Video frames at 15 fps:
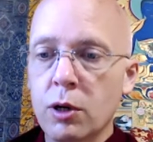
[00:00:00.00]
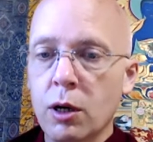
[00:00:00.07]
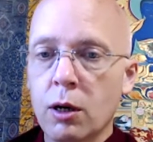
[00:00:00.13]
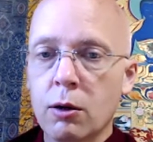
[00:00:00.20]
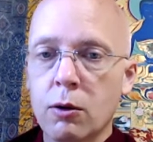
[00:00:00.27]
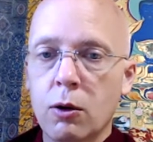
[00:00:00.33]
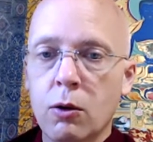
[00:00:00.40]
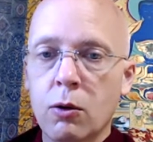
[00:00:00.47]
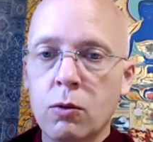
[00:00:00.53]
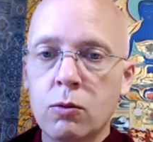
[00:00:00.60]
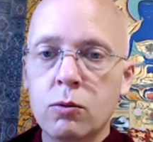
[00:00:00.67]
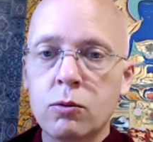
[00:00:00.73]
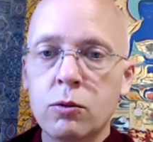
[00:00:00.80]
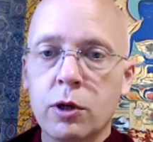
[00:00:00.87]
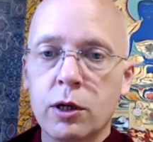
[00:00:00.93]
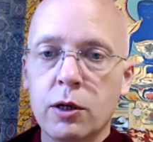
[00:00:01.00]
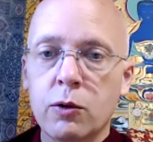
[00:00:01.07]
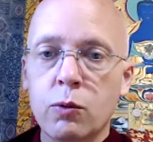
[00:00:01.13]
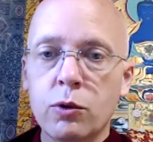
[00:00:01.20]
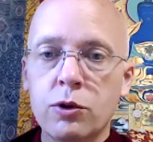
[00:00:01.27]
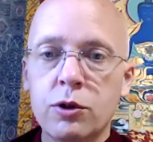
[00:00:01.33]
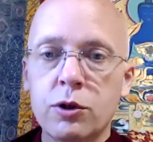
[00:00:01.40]
our own
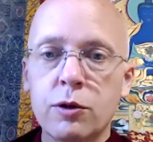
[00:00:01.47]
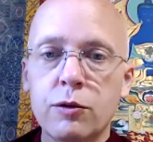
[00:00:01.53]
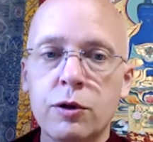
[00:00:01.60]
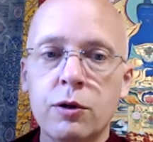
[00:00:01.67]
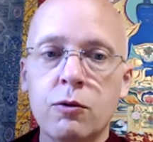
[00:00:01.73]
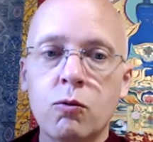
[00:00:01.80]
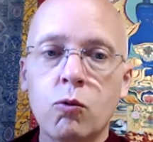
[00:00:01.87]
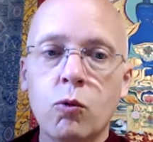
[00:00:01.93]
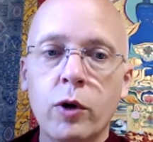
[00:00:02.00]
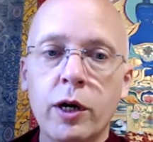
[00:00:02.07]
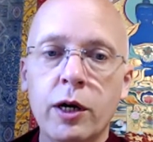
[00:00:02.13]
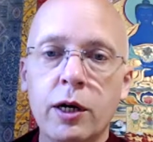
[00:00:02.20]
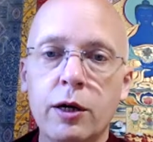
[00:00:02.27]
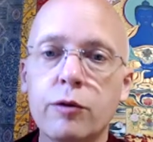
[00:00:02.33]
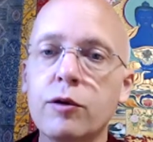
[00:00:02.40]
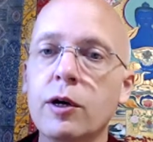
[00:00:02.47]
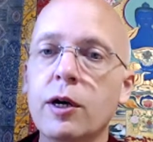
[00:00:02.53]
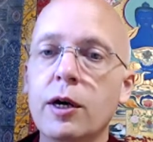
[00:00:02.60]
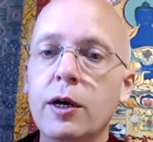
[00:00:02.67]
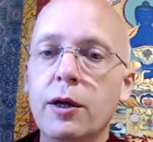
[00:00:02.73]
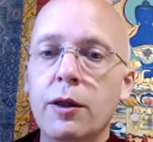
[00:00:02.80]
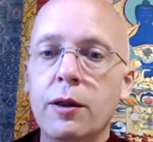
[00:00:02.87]
languages in ways
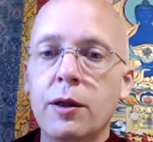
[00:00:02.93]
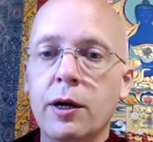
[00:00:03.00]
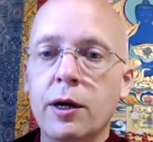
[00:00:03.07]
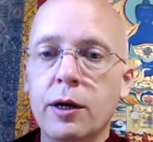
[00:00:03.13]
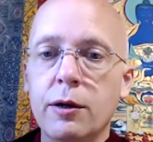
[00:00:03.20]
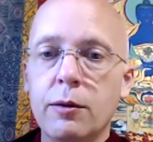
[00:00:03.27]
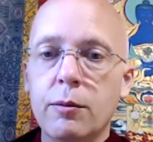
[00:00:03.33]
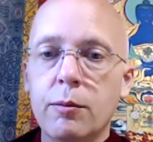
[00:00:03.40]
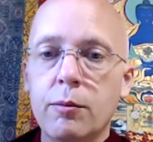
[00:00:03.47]
that